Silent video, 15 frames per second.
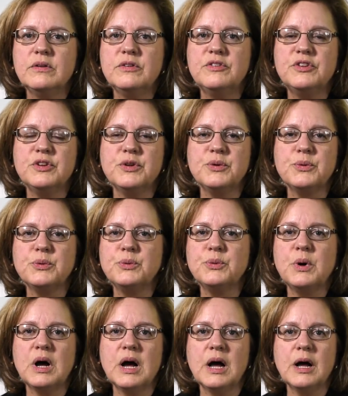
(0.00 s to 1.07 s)
to
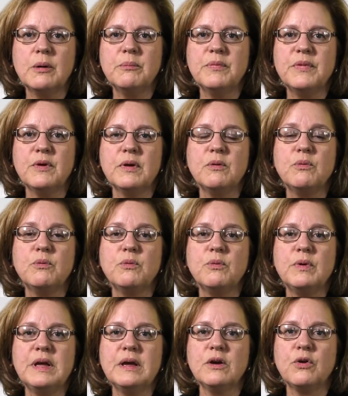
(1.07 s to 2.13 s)
the
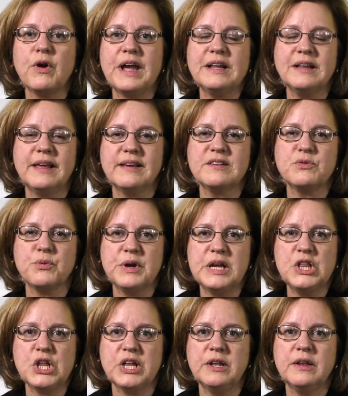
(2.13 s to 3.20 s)
Great Lakes
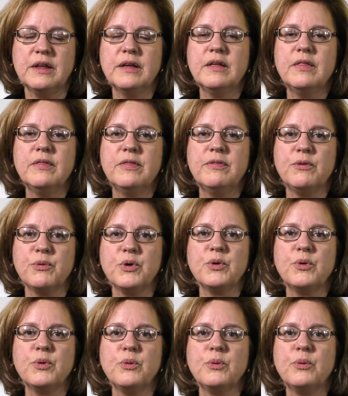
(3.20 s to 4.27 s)
region
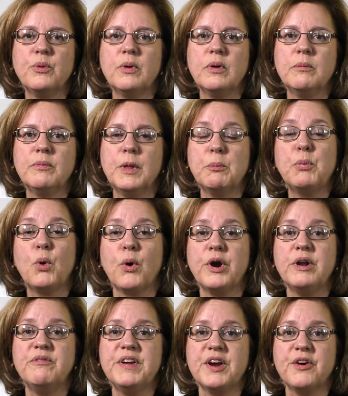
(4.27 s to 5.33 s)
through the Port
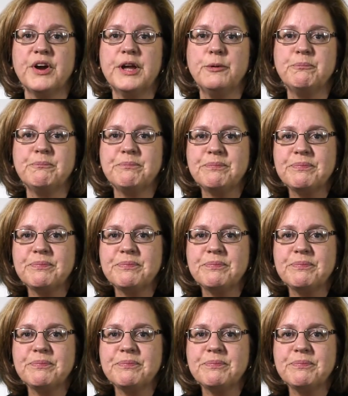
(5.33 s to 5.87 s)
of Erie.